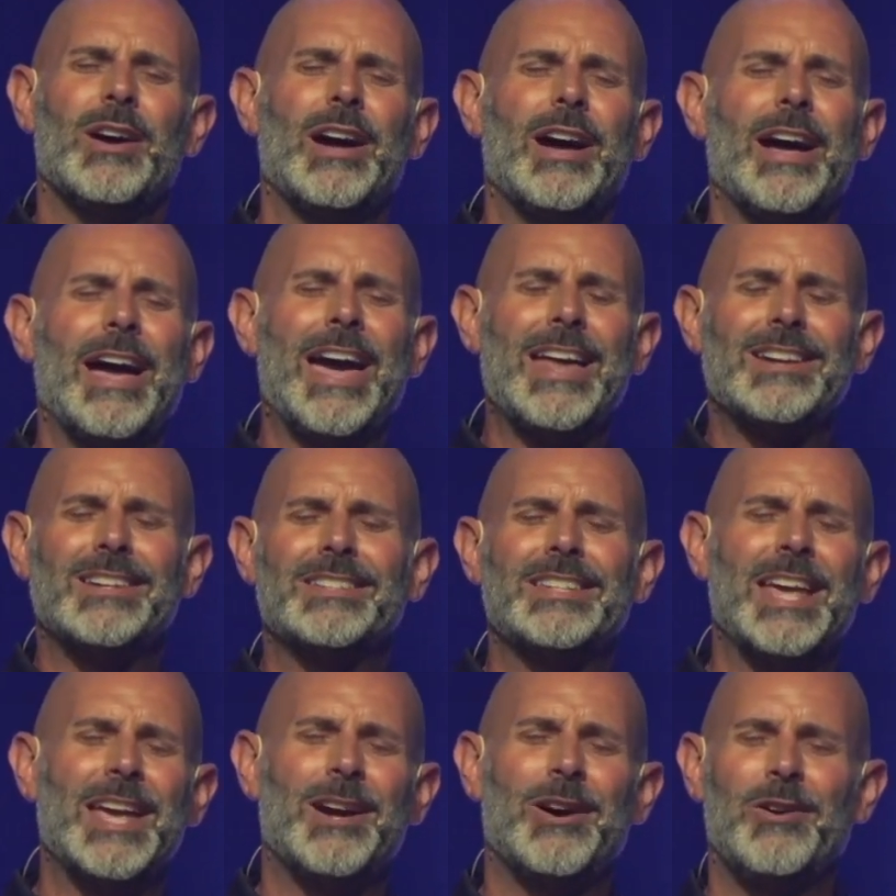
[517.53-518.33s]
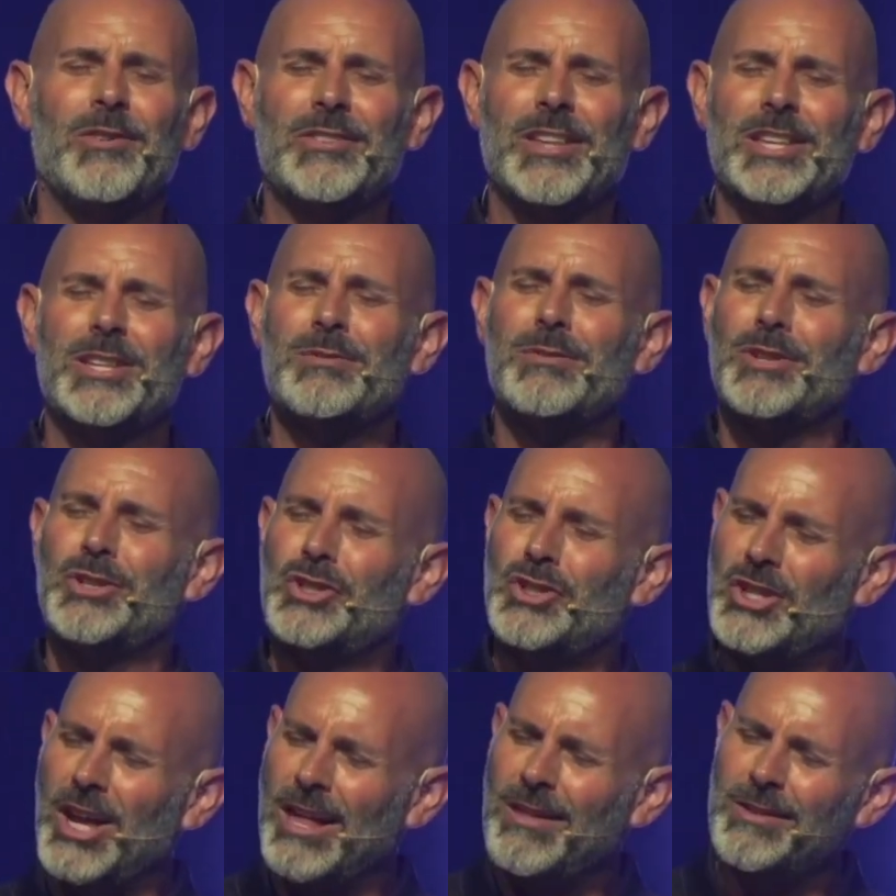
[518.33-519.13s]
out of town, that you would
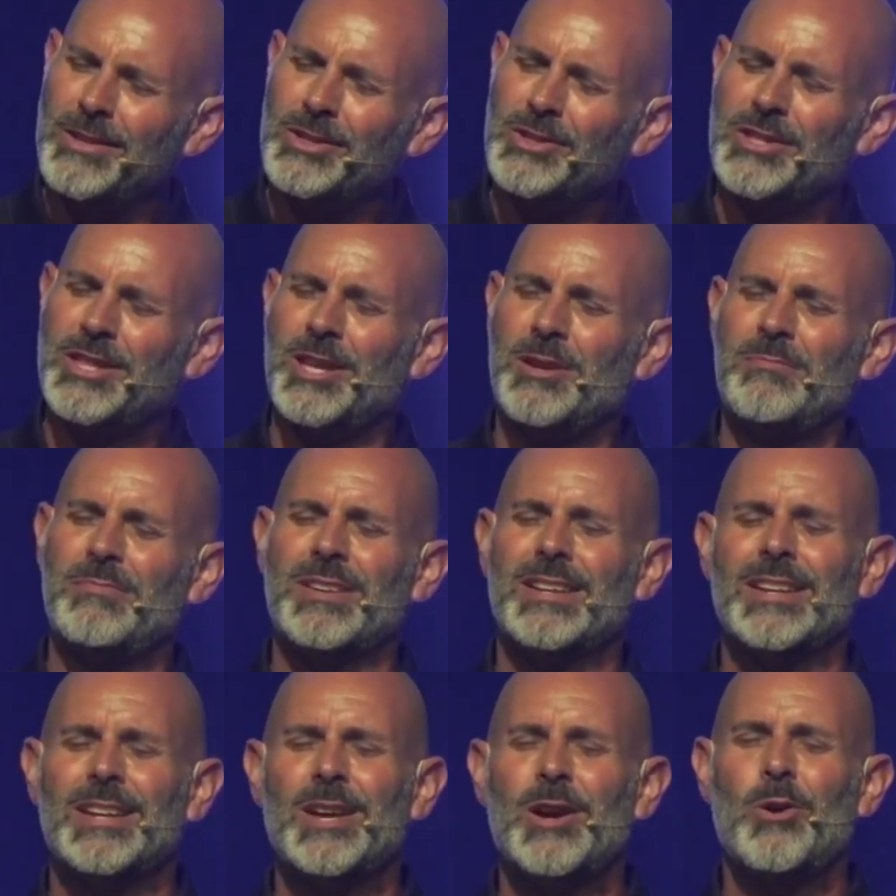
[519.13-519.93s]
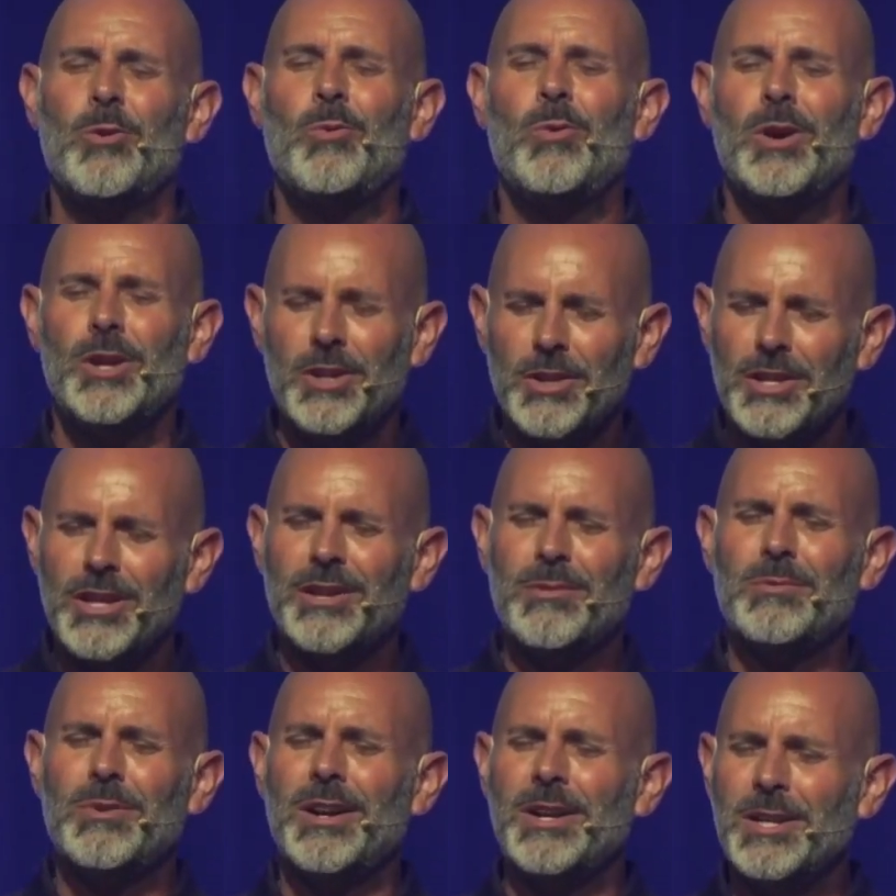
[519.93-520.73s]
challenge them. What are
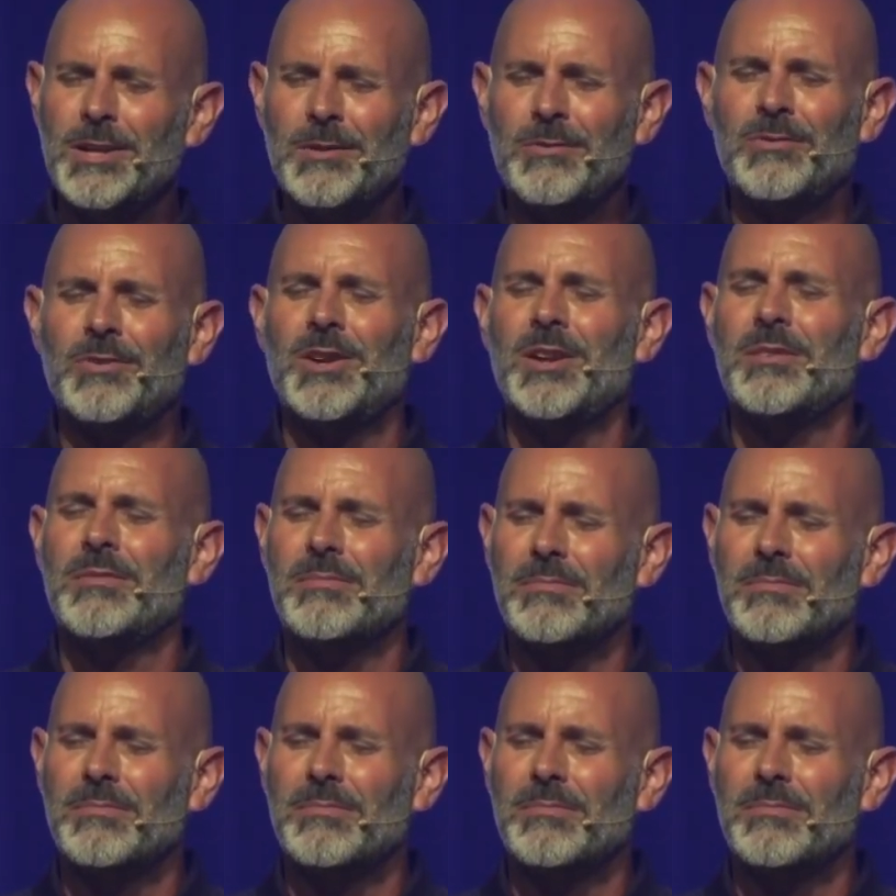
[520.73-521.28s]
you running from?